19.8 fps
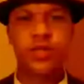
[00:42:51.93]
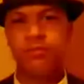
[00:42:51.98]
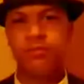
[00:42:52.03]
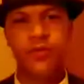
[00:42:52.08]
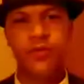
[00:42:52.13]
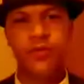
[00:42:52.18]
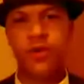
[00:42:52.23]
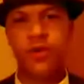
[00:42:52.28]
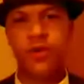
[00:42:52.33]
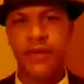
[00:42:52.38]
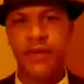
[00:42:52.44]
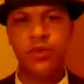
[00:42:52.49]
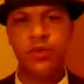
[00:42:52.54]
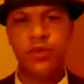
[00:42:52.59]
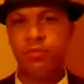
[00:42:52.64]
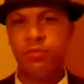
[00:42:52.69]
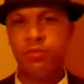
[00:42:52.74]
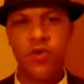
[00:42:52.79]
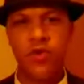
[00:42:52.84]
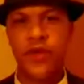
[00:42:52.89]
beautiful and
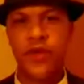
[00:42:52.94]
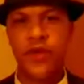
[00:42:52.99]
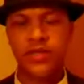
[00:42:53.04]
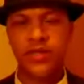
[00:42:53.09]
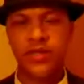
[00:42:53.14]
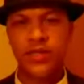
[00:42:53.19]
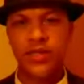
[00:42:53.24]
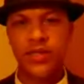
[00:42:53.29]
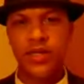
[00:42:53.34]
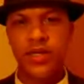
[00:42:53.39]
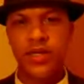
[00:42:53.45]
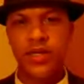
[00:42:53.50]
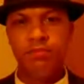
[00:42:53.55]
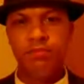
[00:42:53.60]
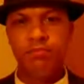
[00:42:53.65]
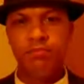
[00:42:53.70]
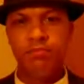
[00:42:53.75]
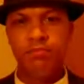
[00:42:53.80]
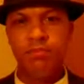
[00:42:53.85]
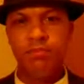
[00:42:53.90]
absolutely
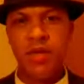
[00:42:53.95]
perfect.